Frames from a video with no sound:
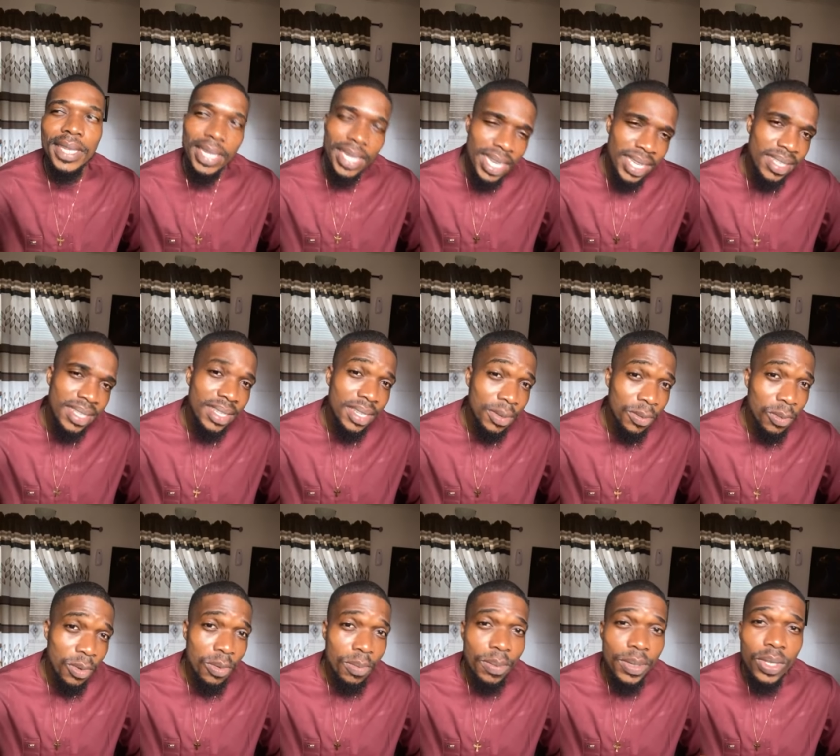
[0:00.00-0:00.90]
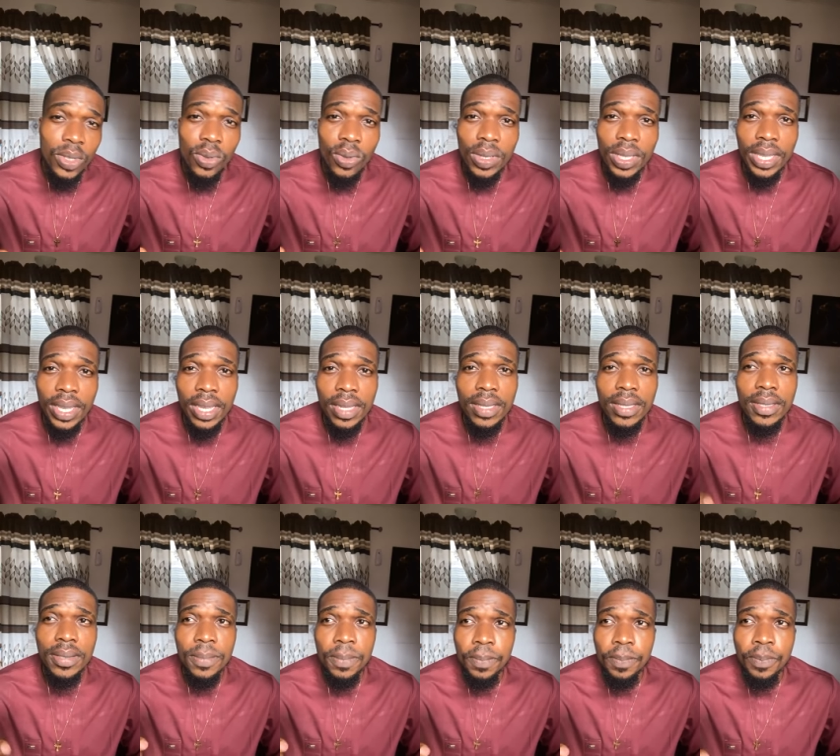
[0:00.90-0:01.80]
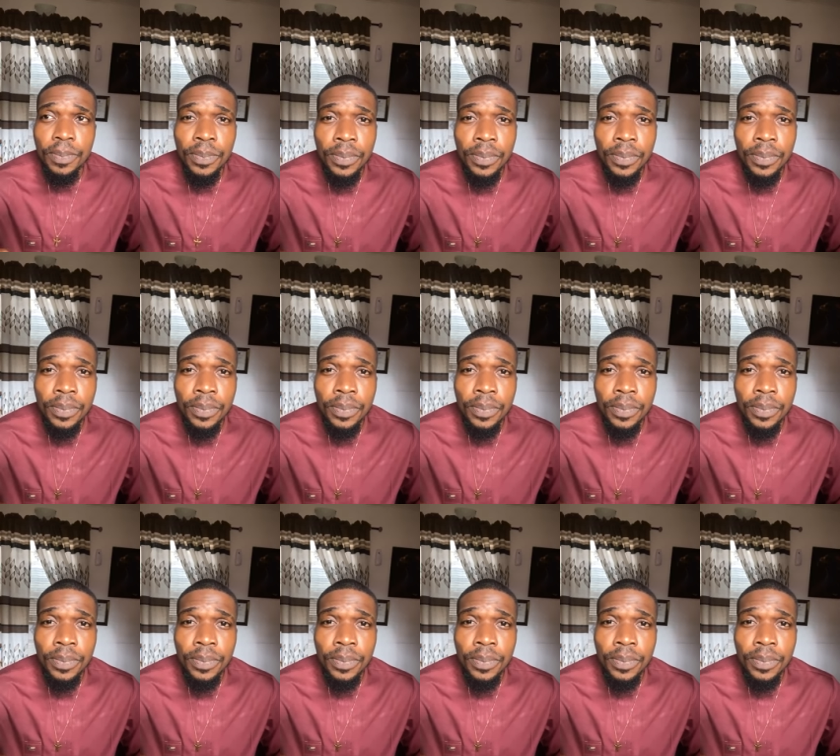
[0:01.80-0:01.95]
The next thing would be to get